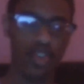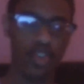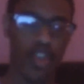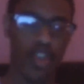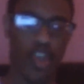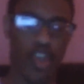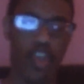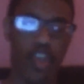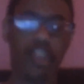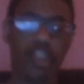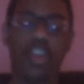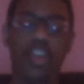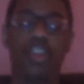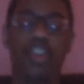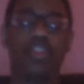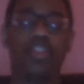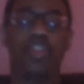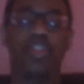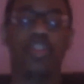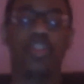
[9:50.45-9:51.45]
It does a
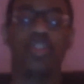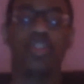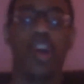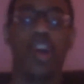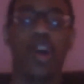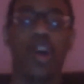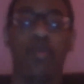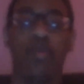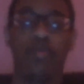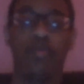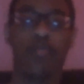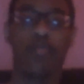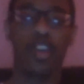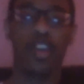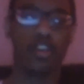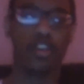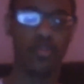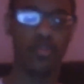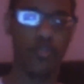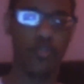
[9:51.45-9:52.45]
good job at making
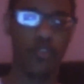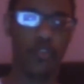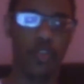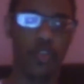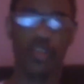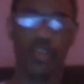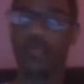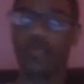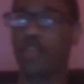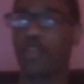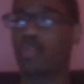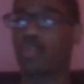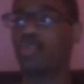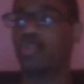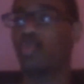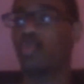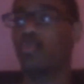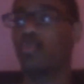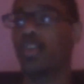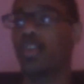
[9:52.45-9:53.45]
you feel the emotional
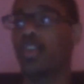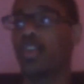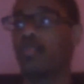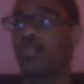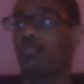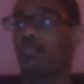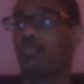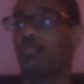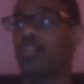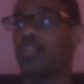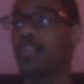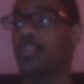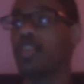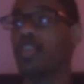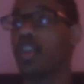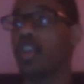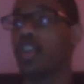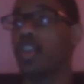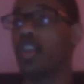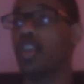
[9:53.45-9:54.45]
weight, but
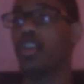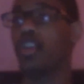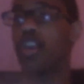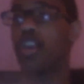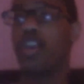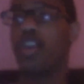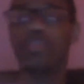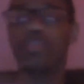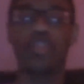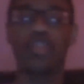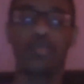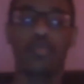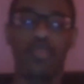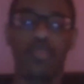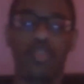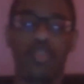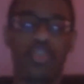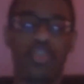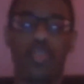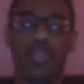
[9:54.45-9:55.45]
it also
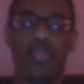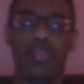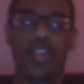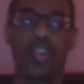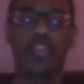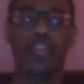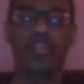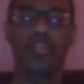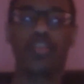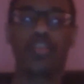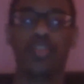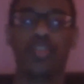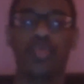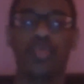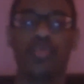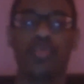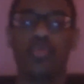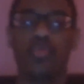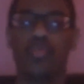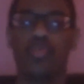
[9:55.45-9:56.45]
puts you
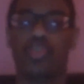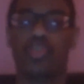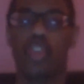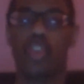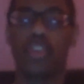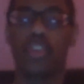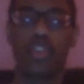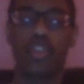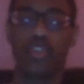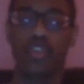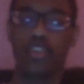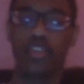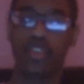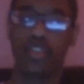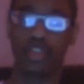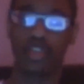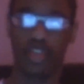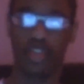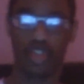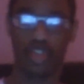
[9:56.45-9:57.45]
into Charlie's
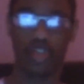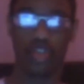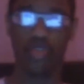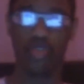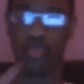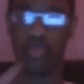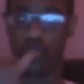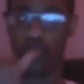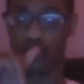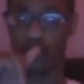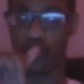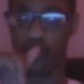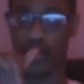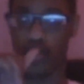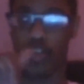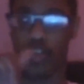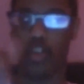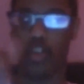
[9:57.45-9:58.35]
shoes where